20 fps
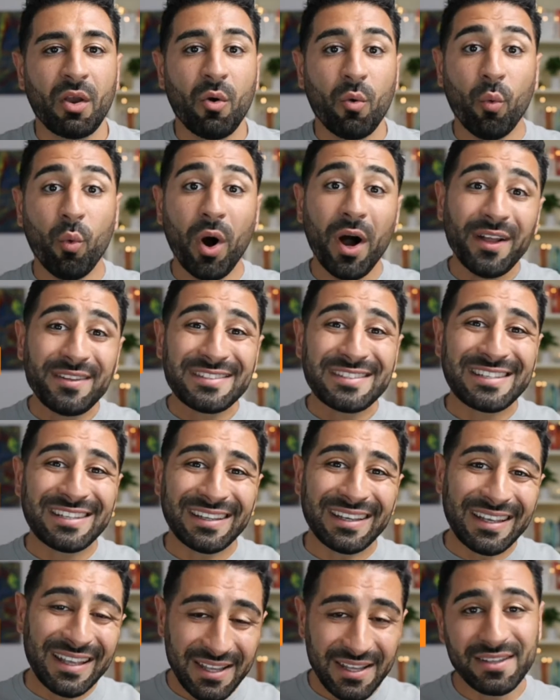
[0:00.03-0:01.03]
What
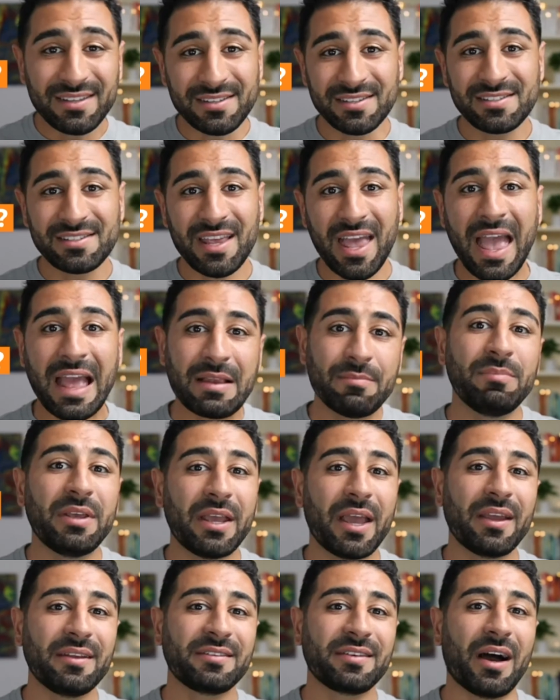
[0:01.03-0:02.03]
is
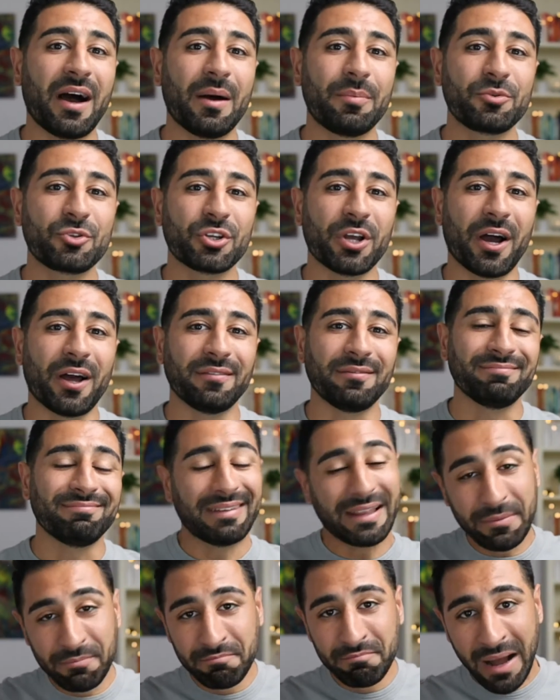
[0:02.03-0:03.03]
NBA TopShot?
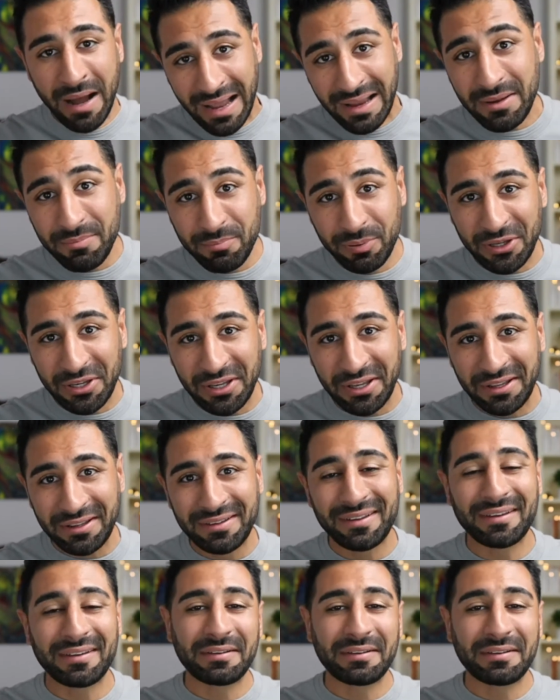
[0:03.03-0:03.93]
In my opinion,